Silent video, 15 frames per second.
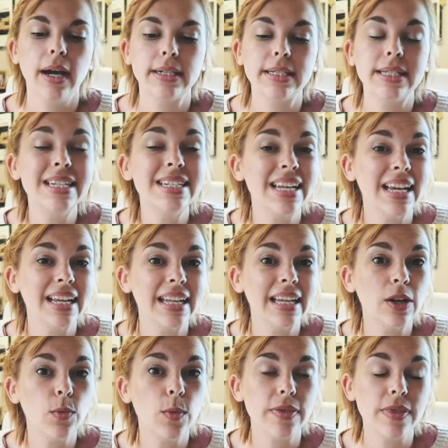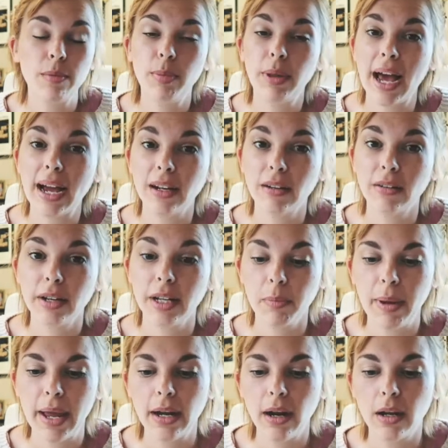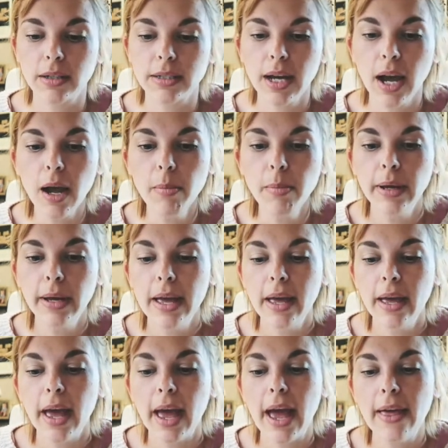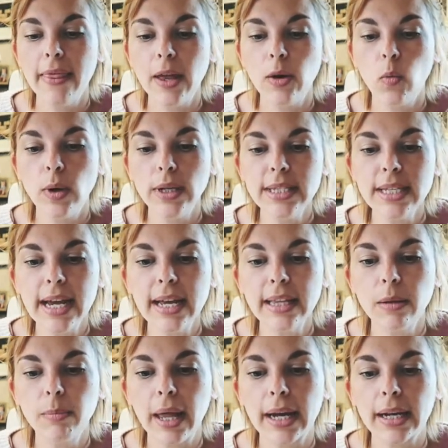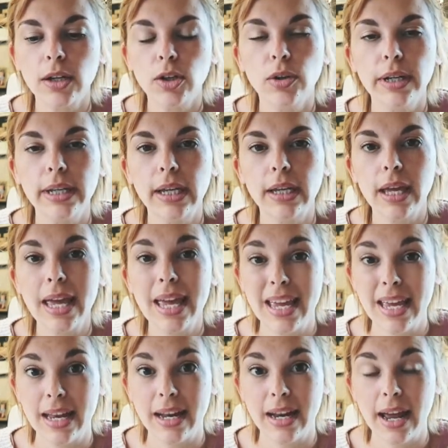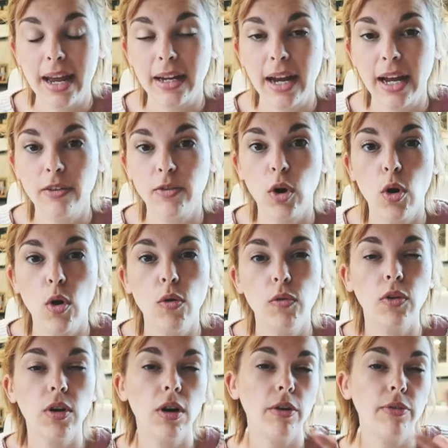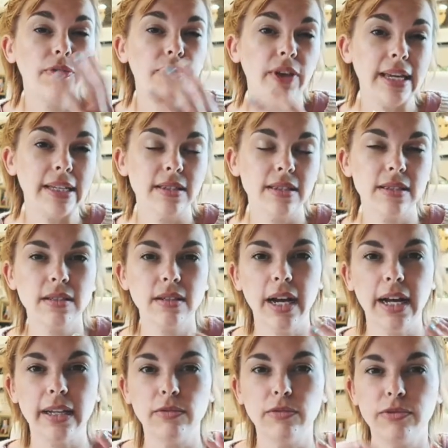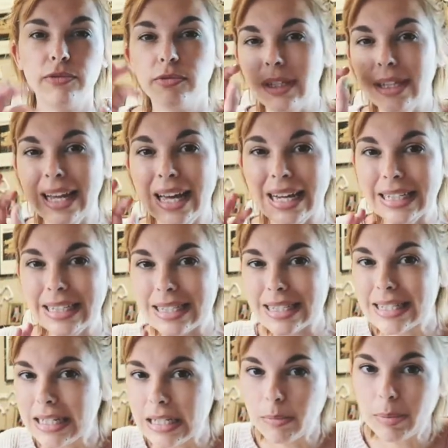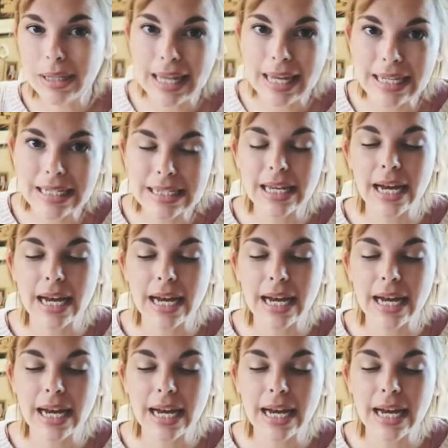detailing with the black acrylic paint on top. And then once I had the black acrylic in and kind of her overall face kind of lines in place,